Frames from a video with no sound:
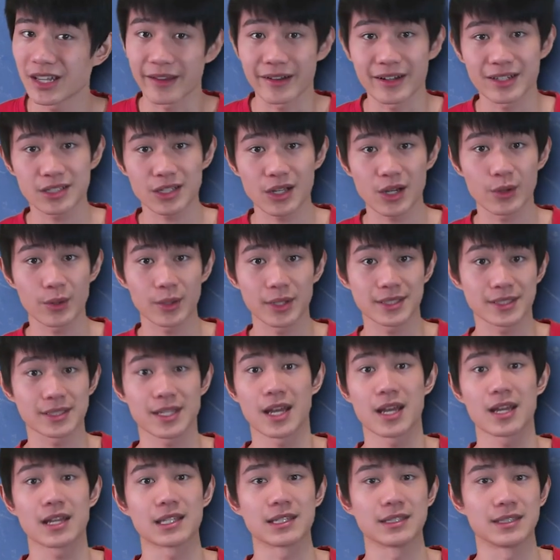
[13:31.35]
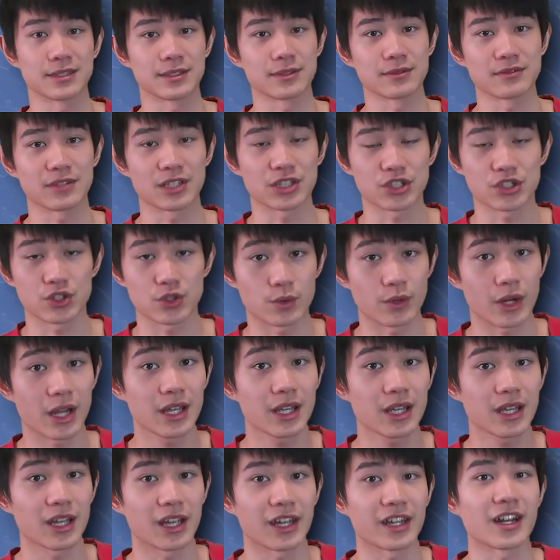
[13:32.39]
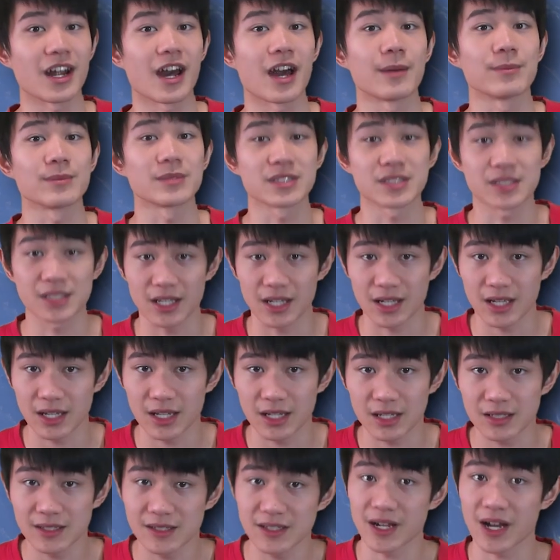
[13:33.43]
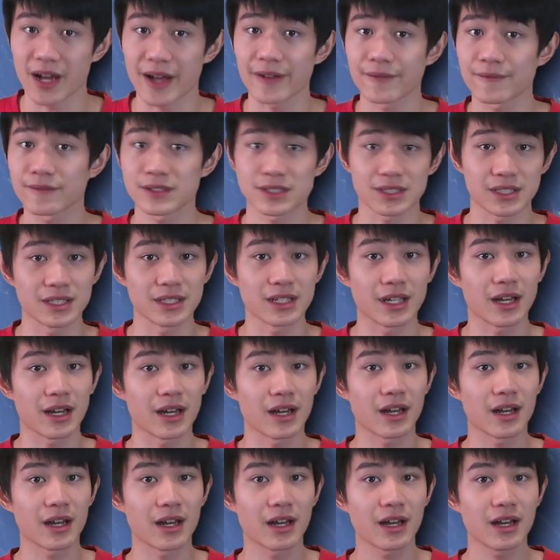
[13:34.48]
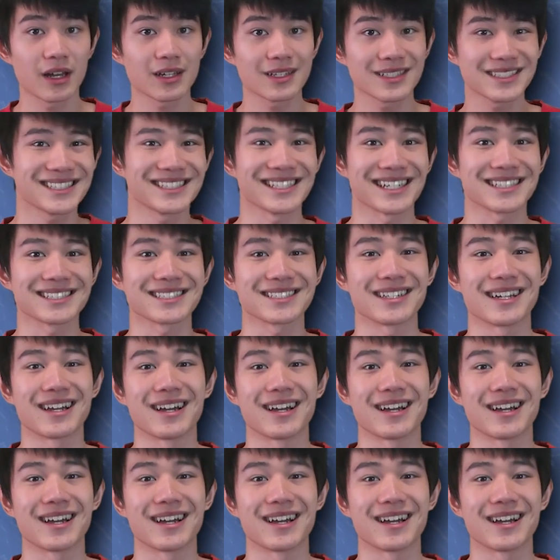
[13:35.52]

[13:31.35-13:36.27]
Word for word: And as always, this is Legendaray, and I'm signing off. See you guys next